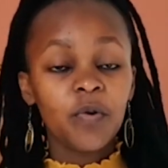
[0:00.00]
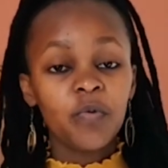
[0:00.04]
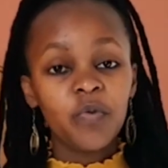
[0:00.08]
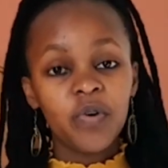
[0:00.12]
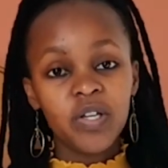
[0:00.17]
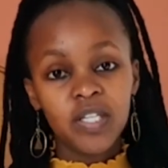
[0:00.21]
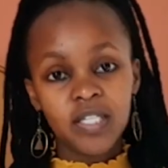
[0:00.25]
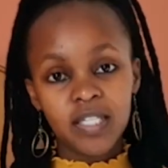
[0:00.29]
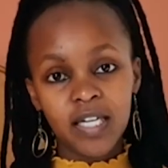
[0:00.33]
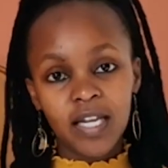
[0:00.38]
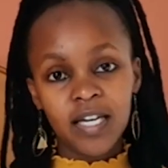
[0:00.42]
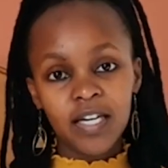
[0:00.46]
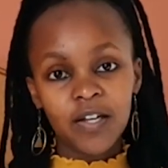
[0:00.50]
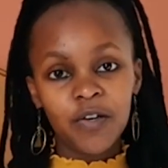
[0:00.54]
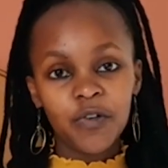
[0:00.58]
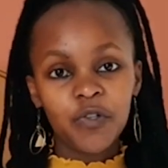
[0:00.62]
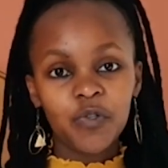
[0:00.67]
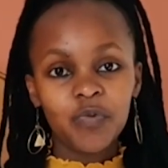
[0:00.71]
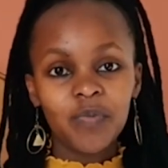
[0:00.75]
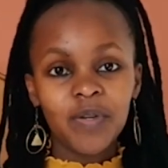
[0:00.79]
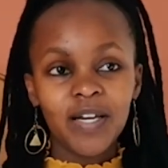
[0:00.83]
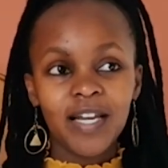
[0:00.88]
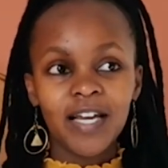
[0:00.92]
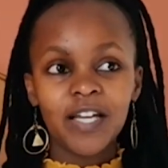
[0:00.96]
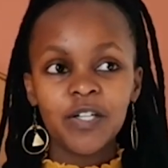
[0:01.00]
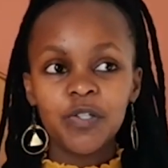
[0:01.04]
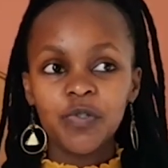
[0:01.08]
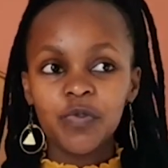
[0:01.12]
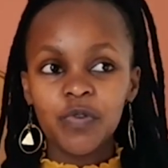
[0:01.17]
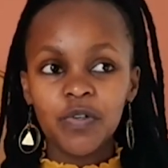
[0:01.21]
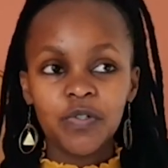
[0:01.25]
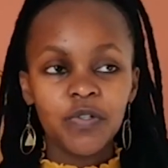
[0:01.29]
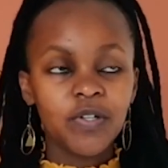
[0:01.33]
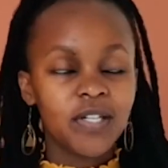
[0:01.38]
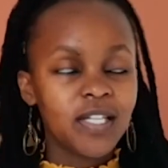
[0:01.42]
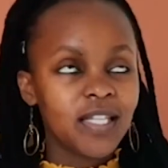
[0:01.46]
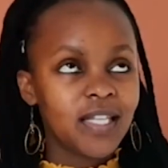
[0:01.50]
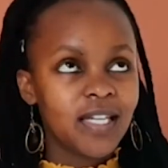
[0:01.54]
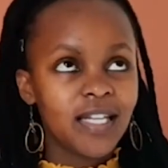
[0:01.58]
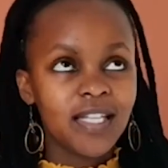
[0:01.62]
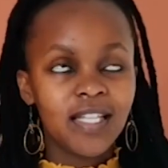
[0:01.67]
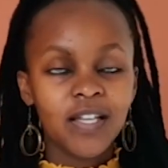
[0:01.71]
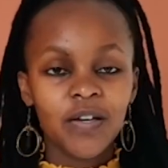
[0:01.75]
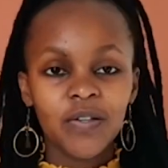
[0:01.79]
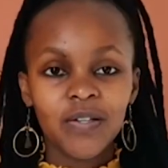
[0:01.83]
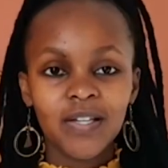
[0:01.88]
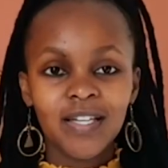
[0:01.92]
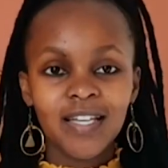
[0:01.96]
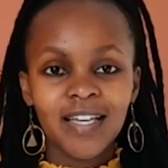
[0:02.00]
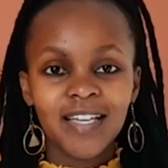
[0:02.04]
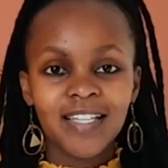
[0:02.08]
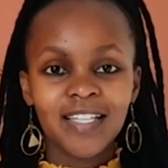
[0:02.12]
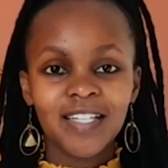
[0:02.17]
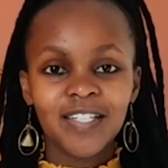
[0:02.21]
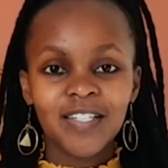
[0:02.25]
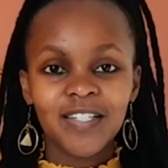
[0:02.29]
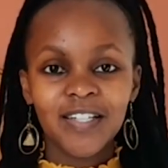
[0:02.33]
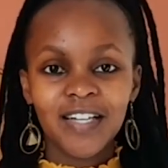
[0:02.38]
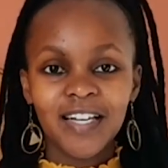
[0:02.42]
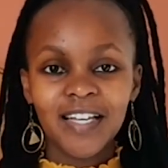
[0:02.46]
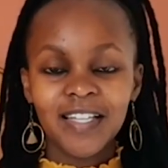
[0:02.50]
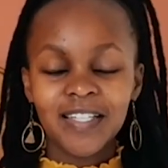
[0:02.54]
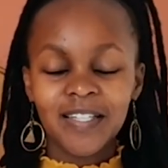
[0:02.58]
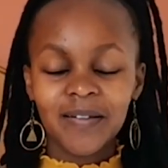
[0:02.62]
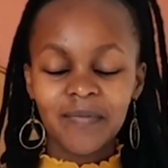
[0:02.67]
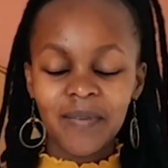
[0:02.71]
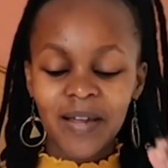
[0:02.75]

which turned out to be like 23,000 Kenyan shillings.